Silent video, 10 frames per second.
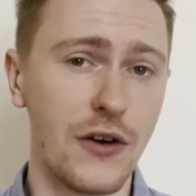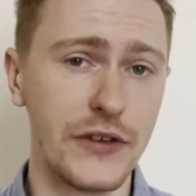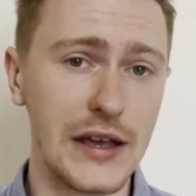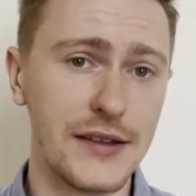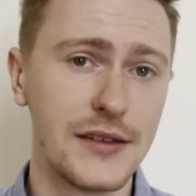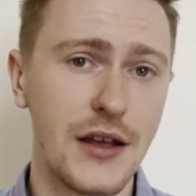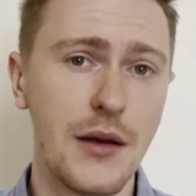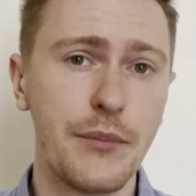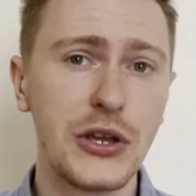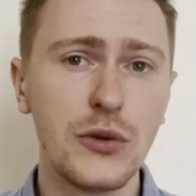obvious,
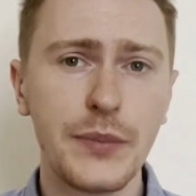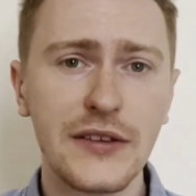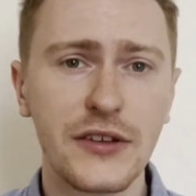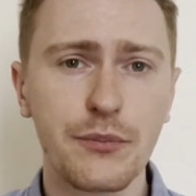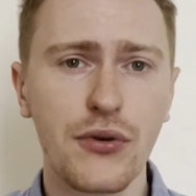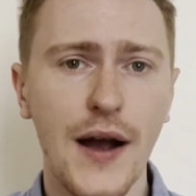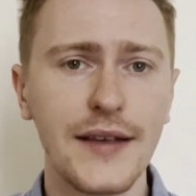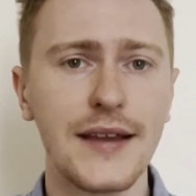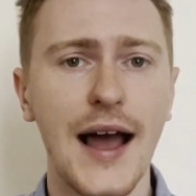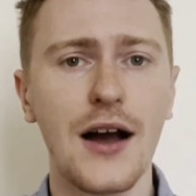but you'd be
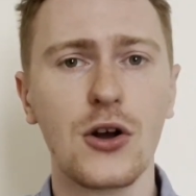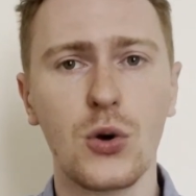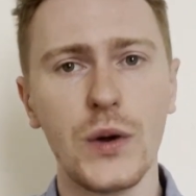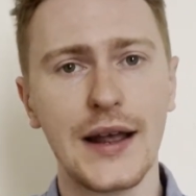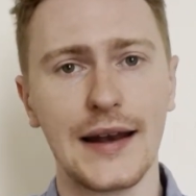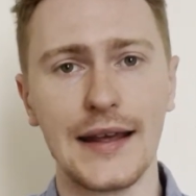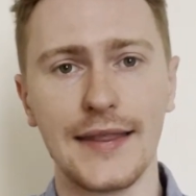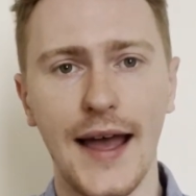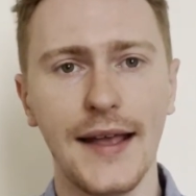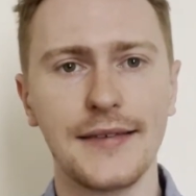surprised at how quickly
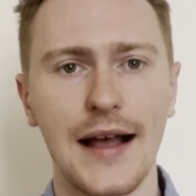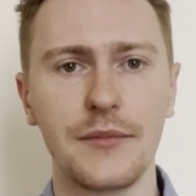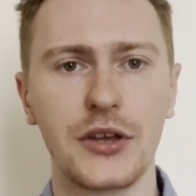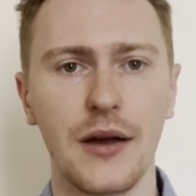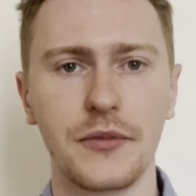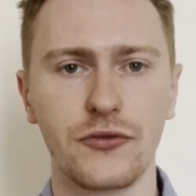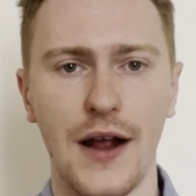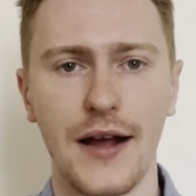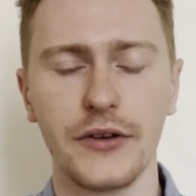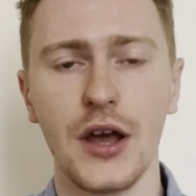that exam comes
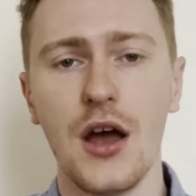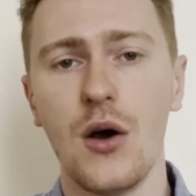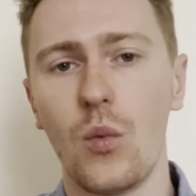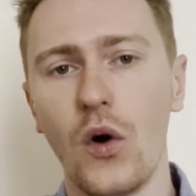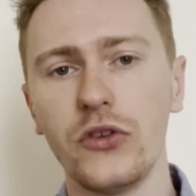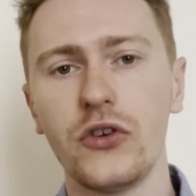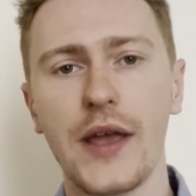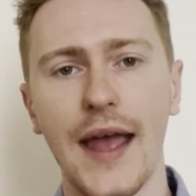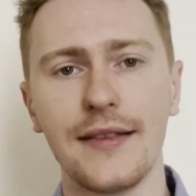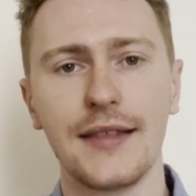round once you
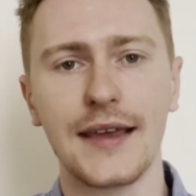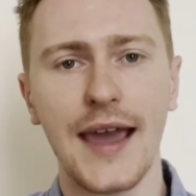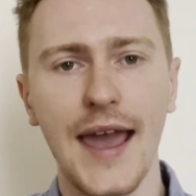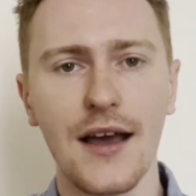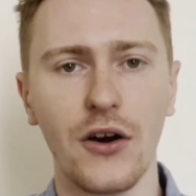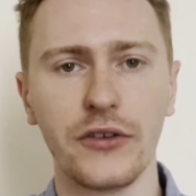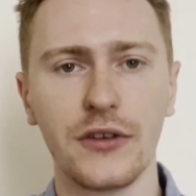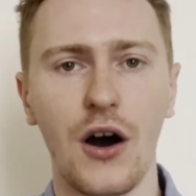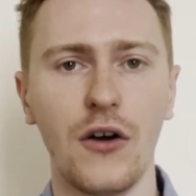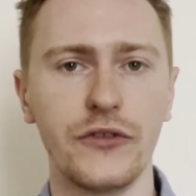get into the
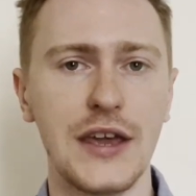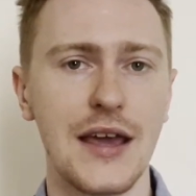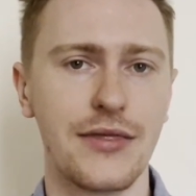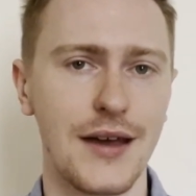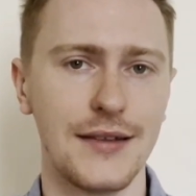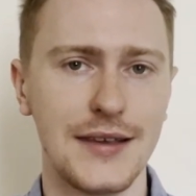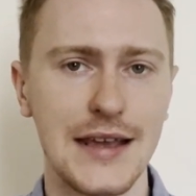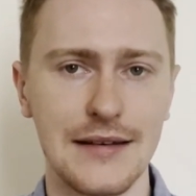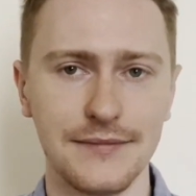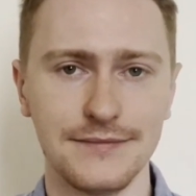chaos of year
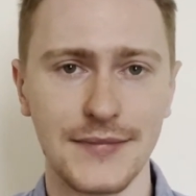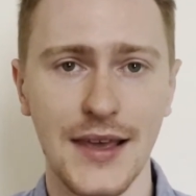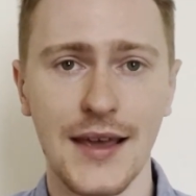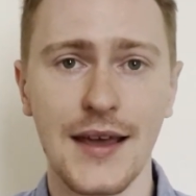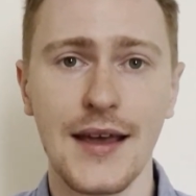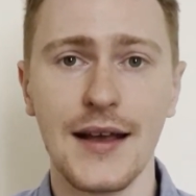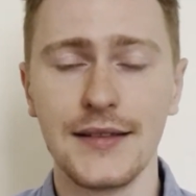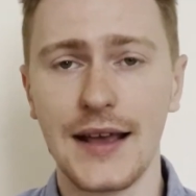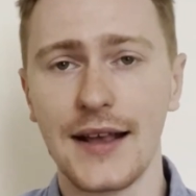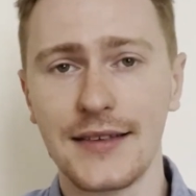13.
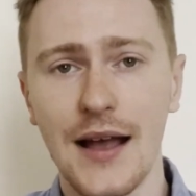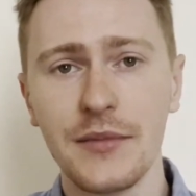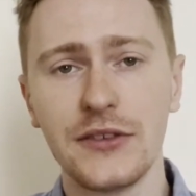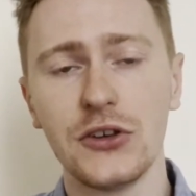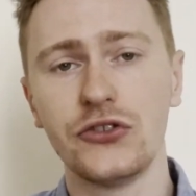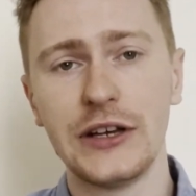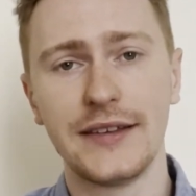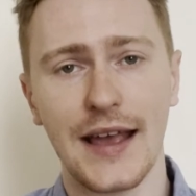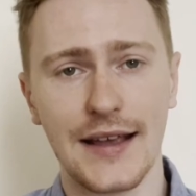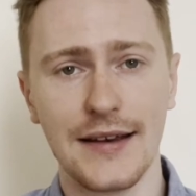The exam is usually
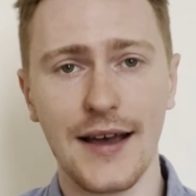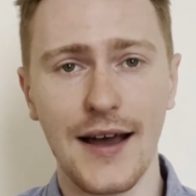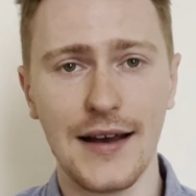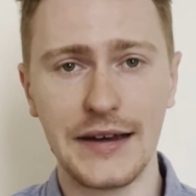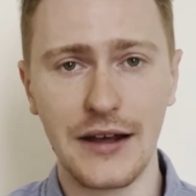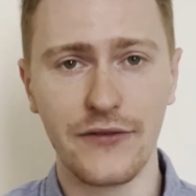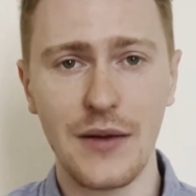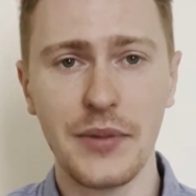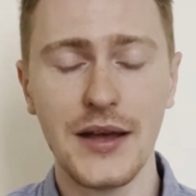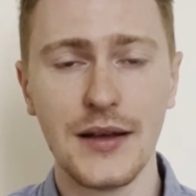taken early
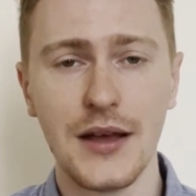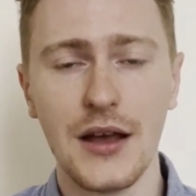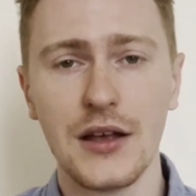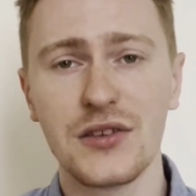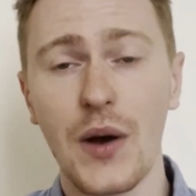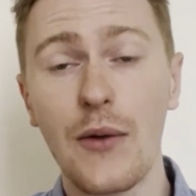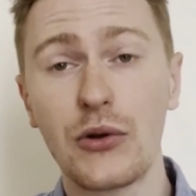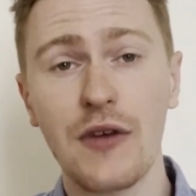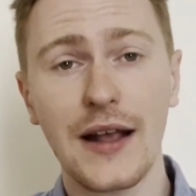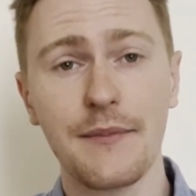November, so I would
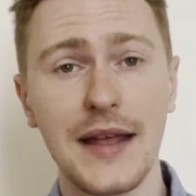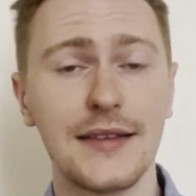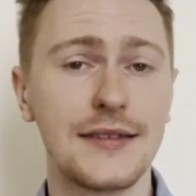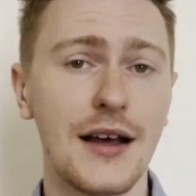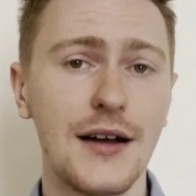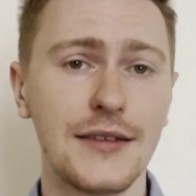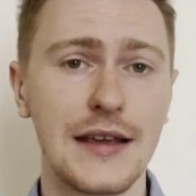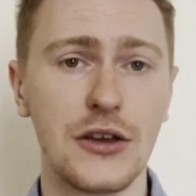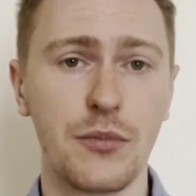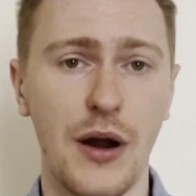recommend
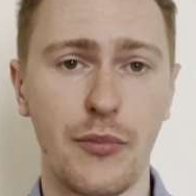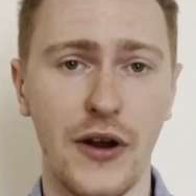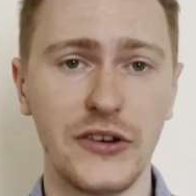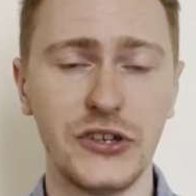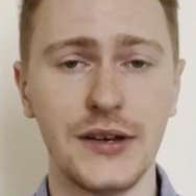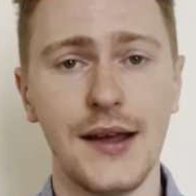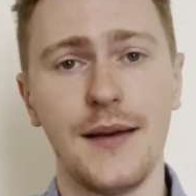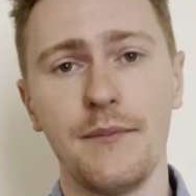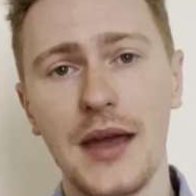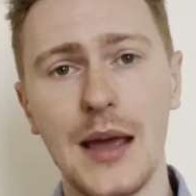starting your preparation
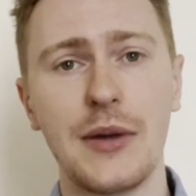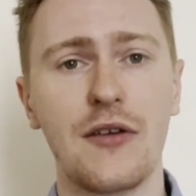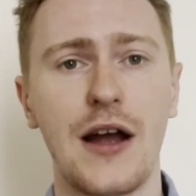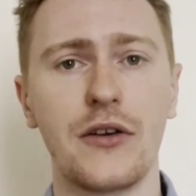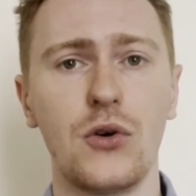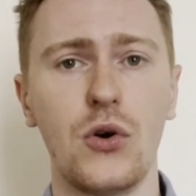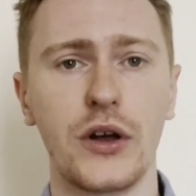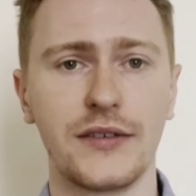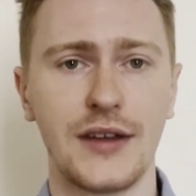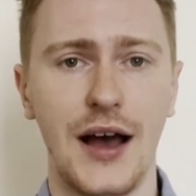maybe around
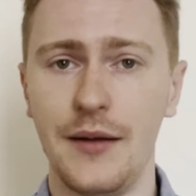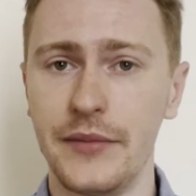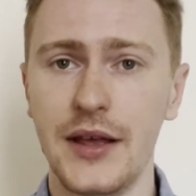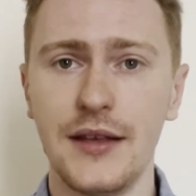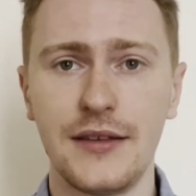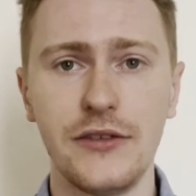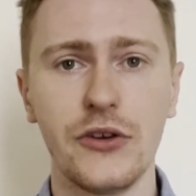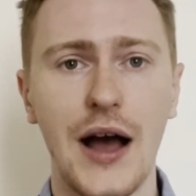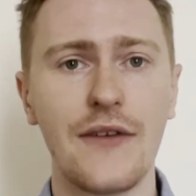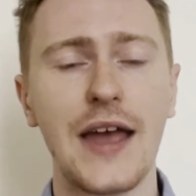August time, since
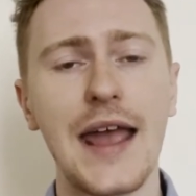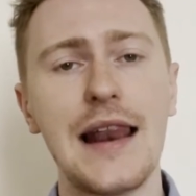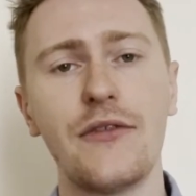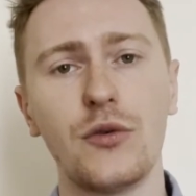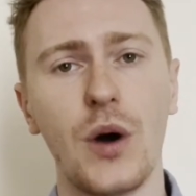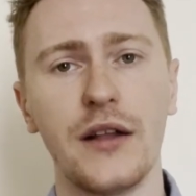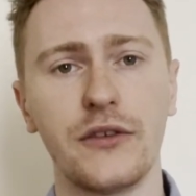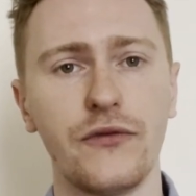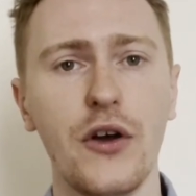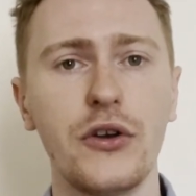you'll have A-level work to
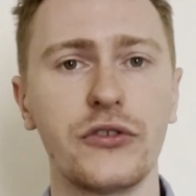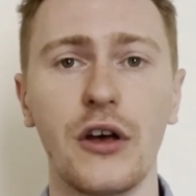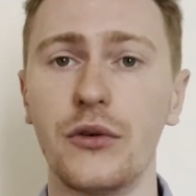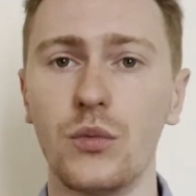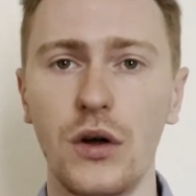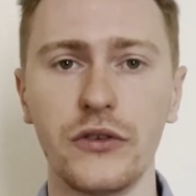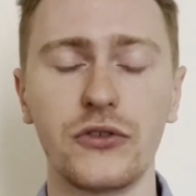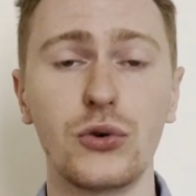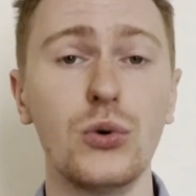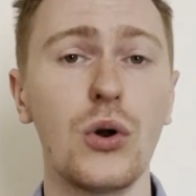focus on once
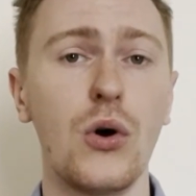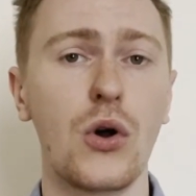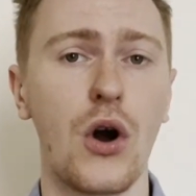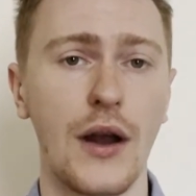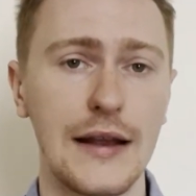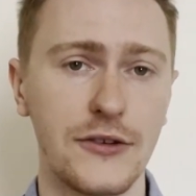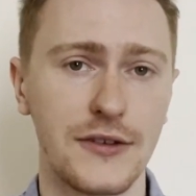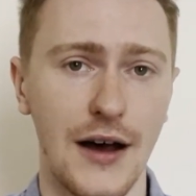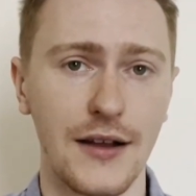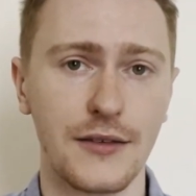school or college
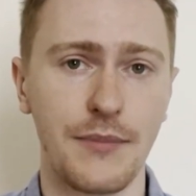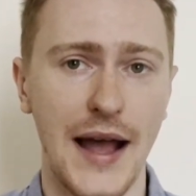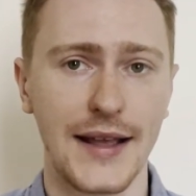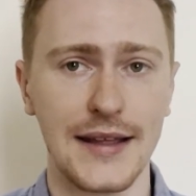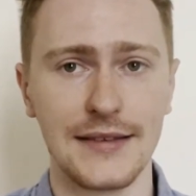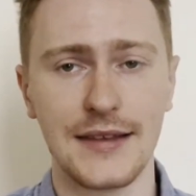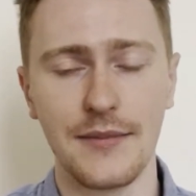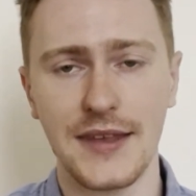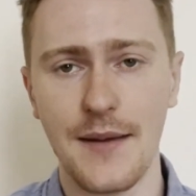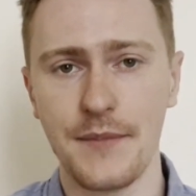starts back in
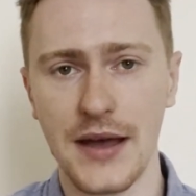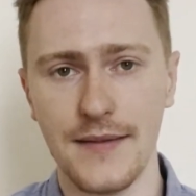September.